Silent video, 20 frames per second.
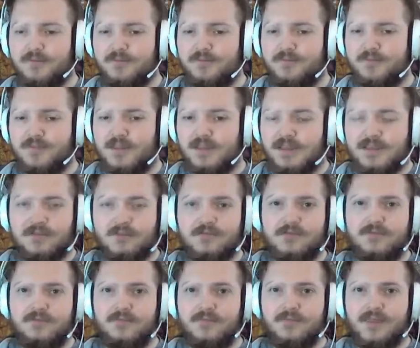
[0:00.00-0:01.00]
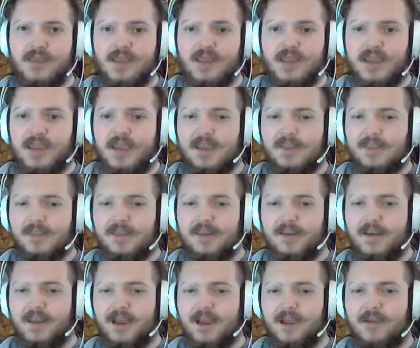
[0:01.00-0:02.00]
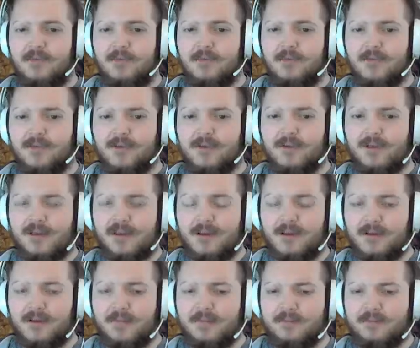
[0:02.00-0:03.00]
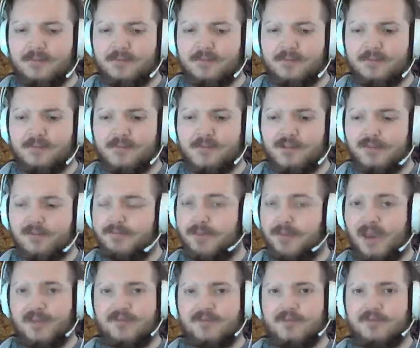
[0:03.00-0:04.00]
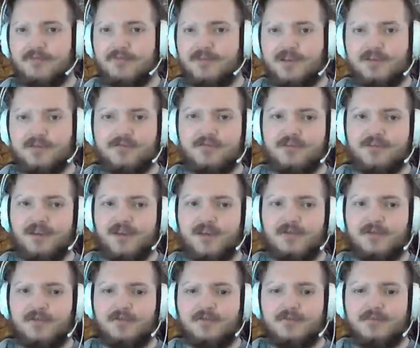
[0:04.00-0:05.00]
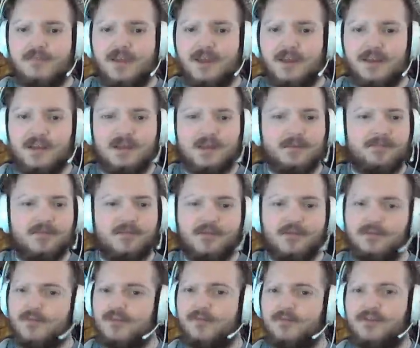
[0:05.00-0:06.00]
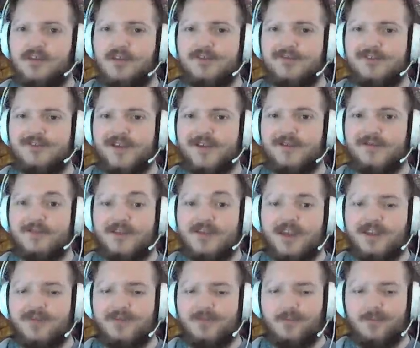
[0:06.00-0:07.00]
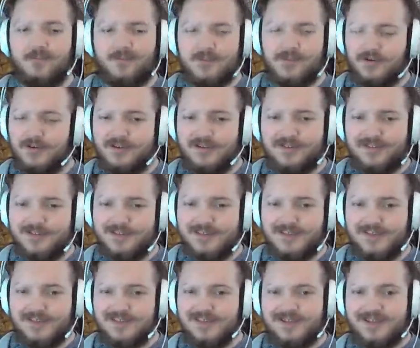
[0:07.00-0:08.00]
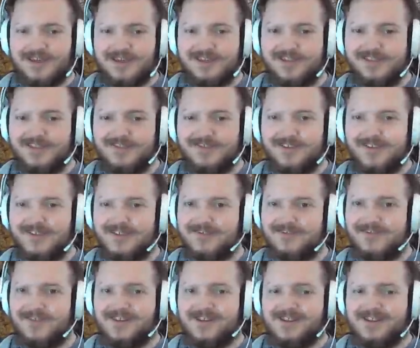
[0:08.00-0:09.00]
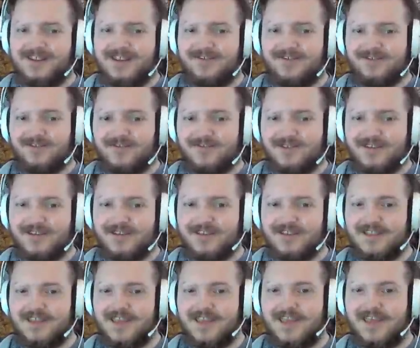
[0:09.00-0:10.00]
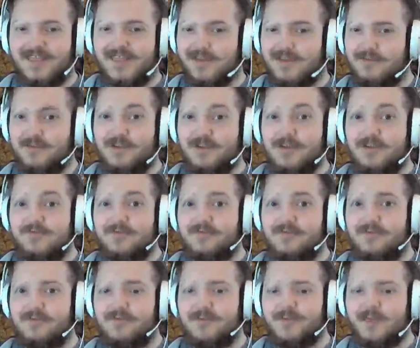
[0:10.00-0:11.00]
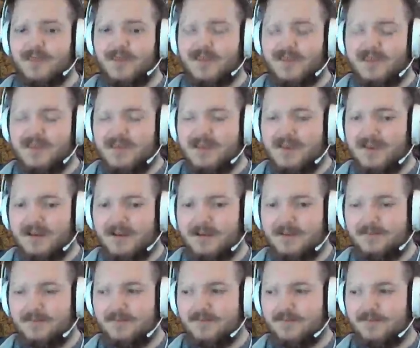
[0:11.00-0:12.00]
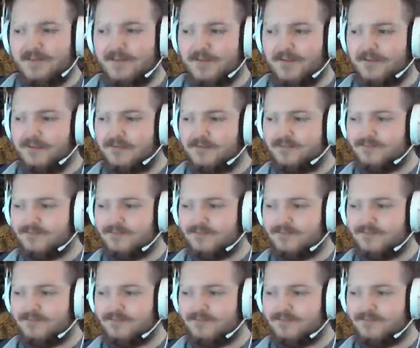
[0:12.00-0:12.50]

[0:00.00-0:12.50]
healer, and then I would just bash them into a Cyclone, and then put them into another Cyclone. And during the CC chain, right, if they didn't have a trinket, they were done for. So